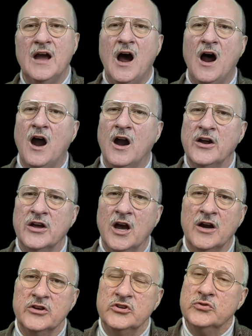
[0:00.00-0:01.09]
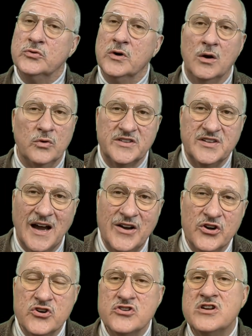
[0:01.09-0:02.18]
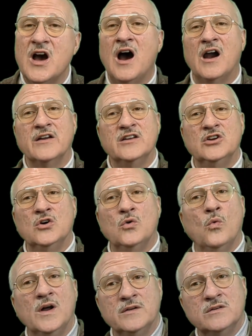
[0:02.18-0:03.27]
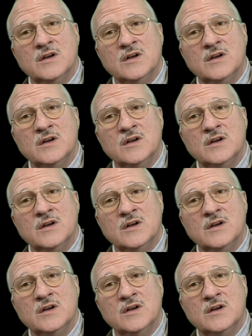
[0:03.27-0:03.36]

Are you retired? What